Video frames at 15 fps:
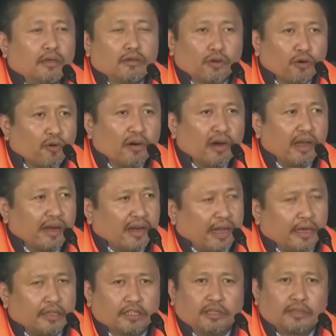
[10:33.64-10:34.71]
rural
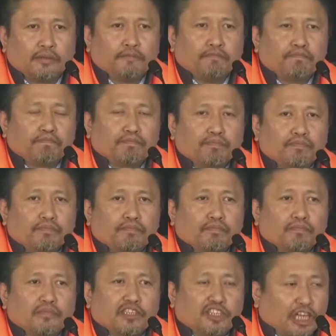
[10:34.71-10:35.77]
areas,
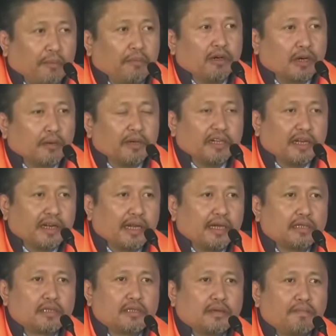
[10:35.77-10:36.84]
semi-urban
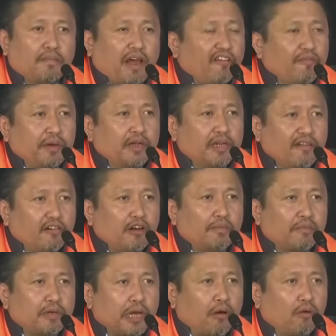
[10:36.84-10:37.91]
areas have been
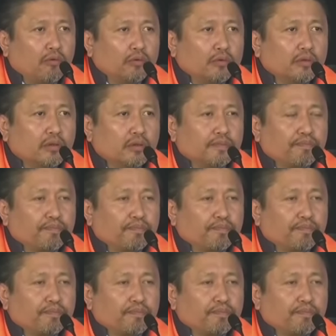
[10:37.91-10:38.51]
developed now.